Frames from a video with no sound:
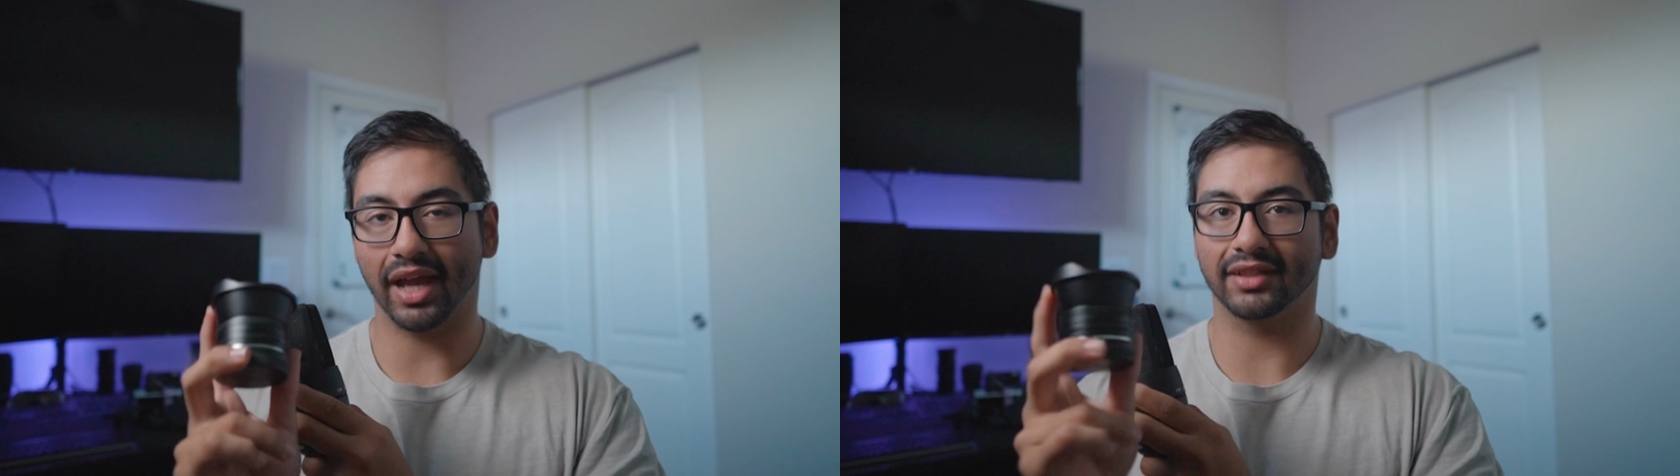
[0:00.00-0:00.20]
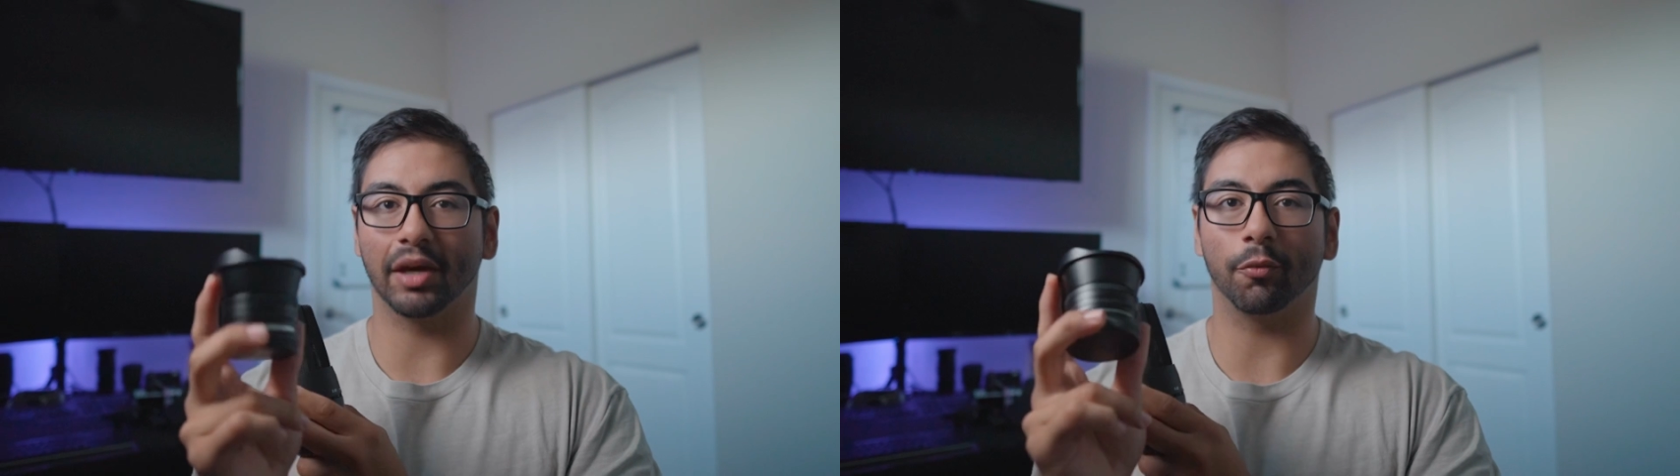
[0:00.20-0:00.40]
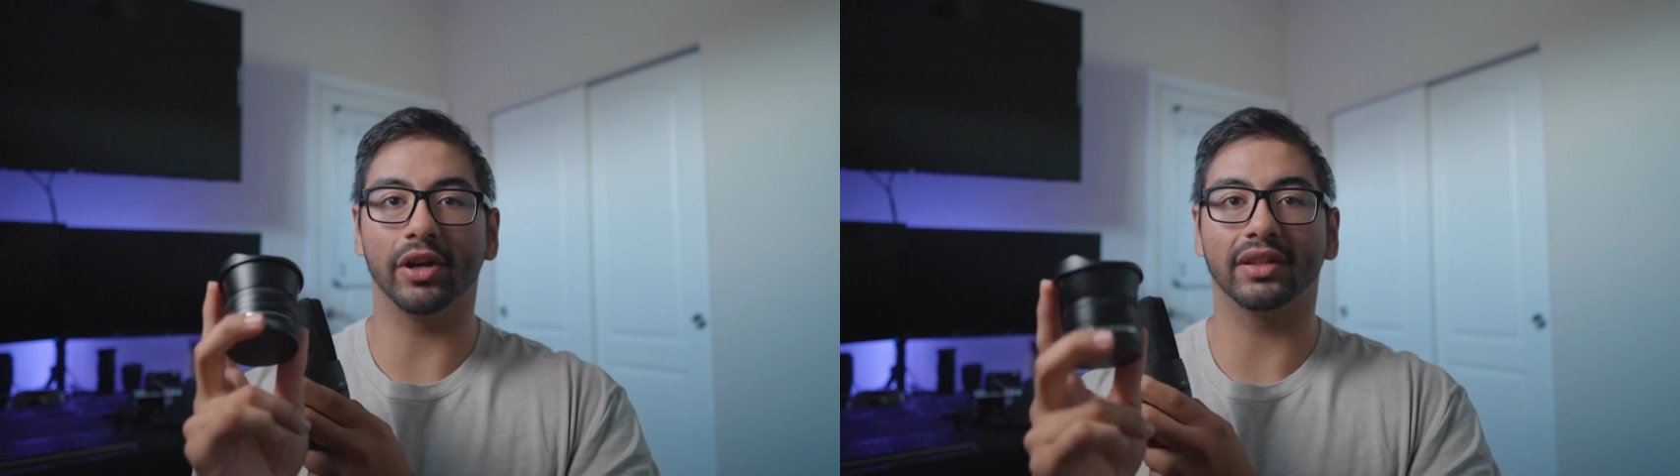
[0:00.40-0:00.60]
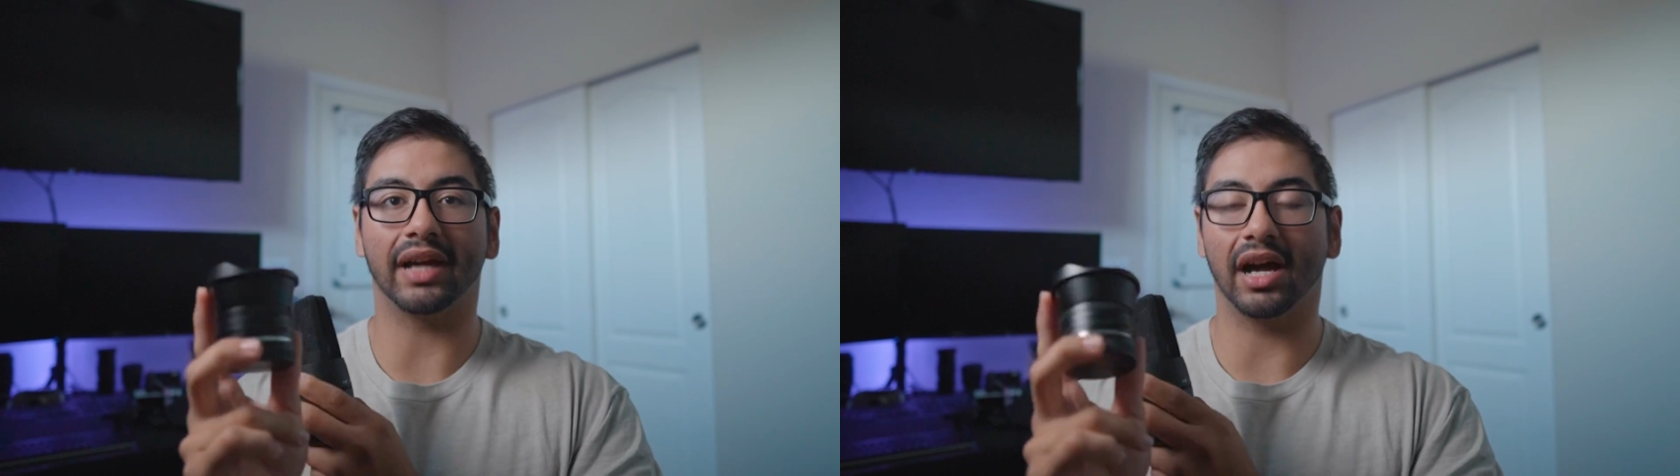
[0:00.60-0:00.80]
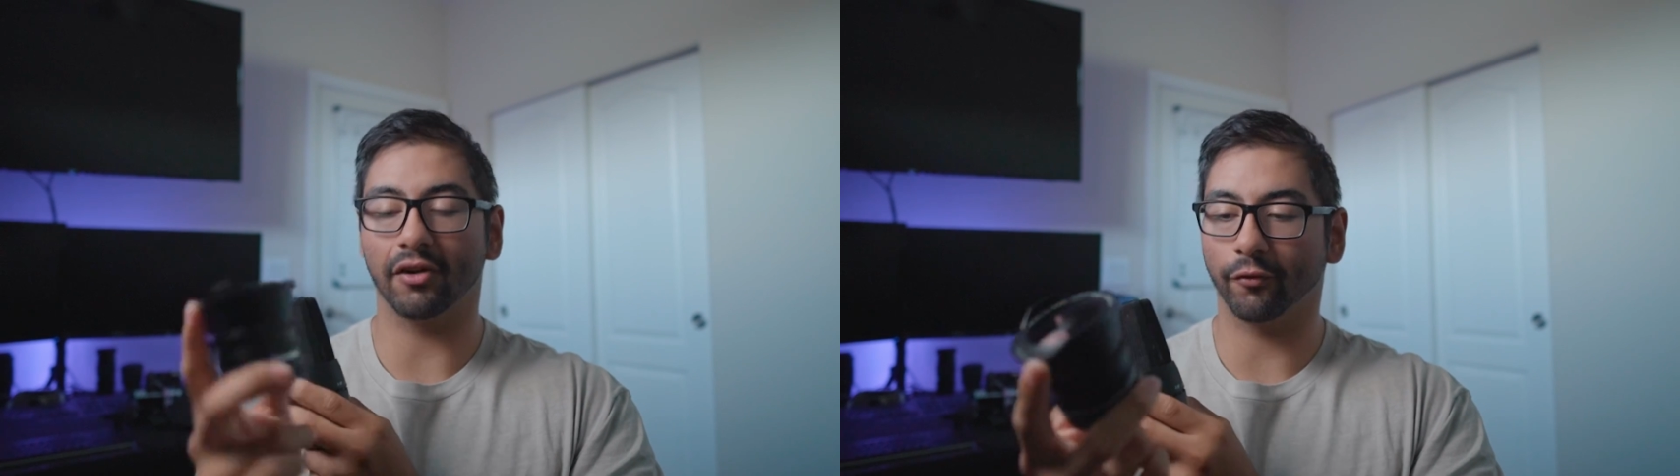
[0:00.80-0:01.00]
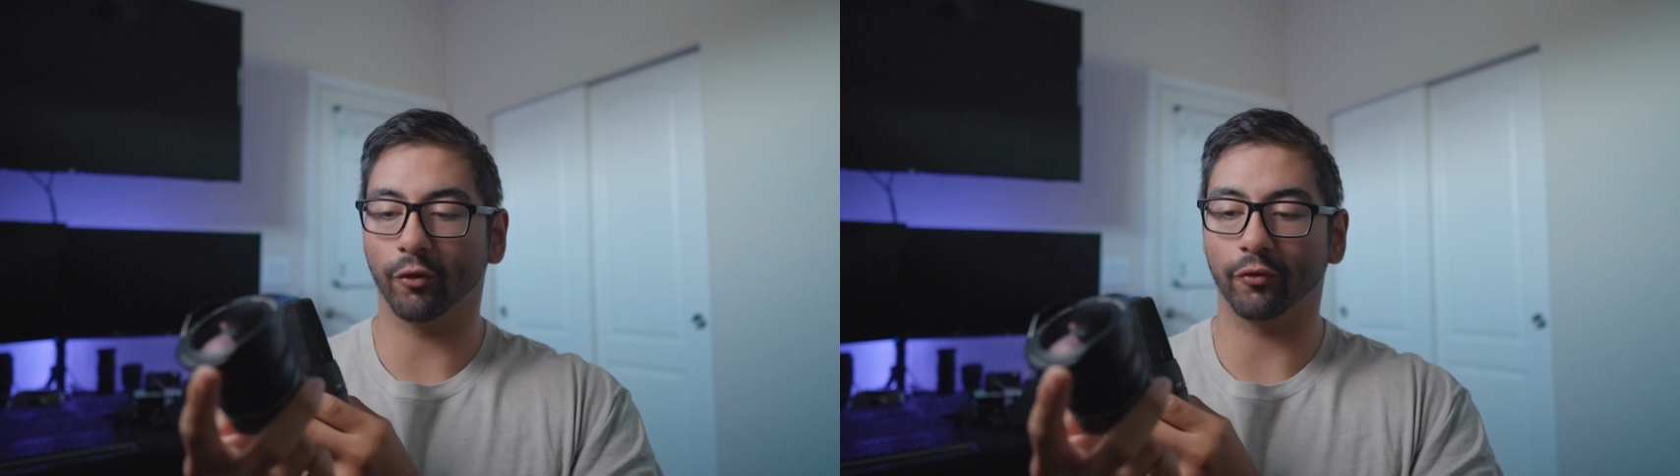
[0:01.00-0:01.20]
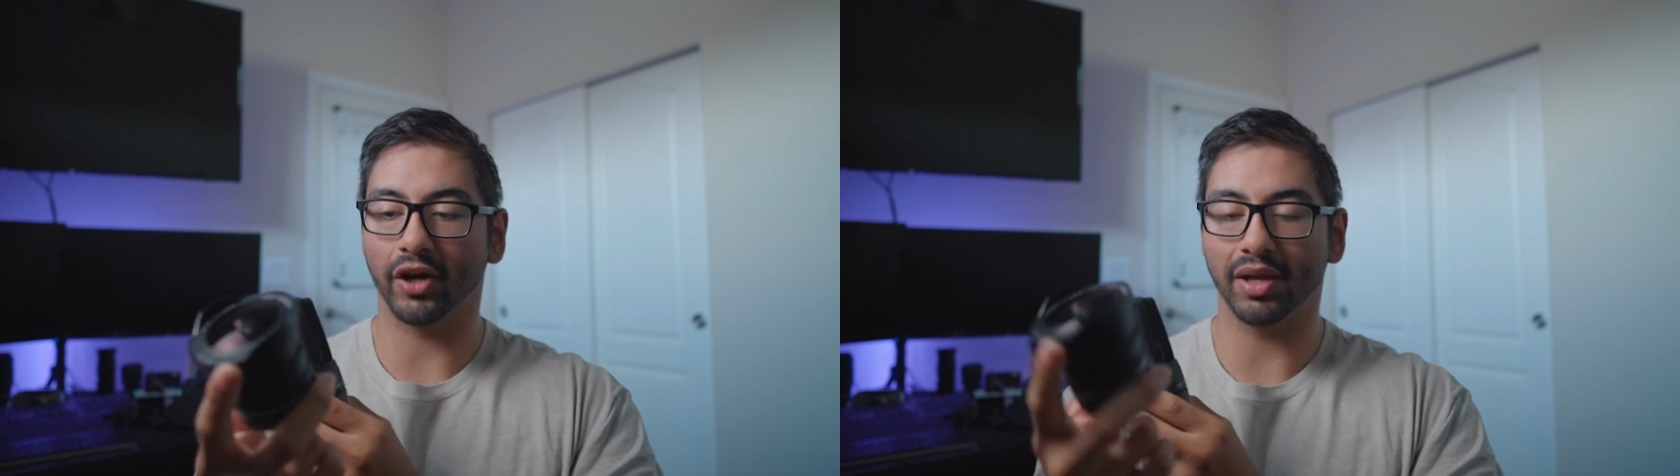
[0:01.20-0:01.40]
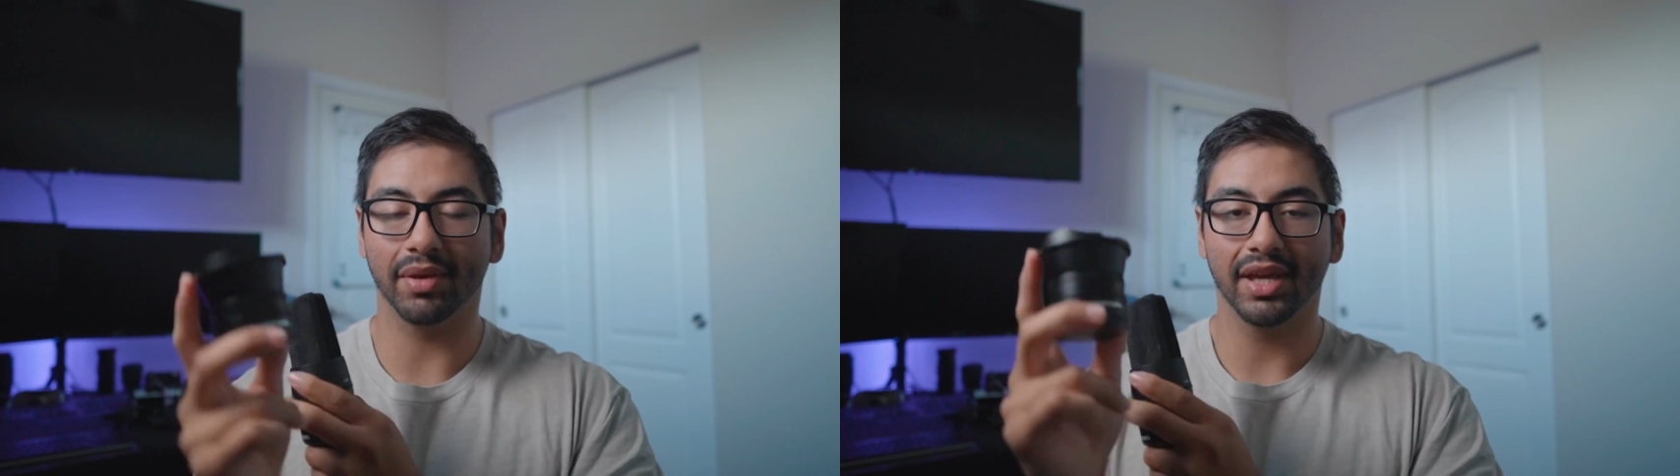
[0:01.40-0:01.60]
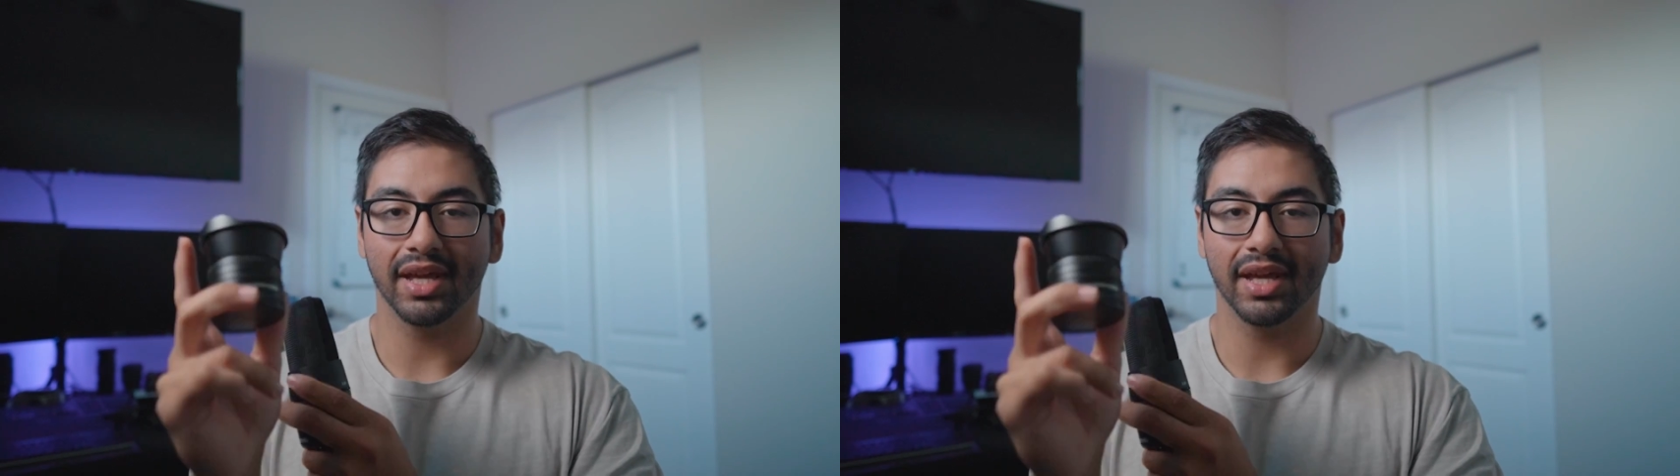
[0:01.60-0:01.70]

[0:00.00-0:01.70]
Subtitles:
except when it's on a full frame,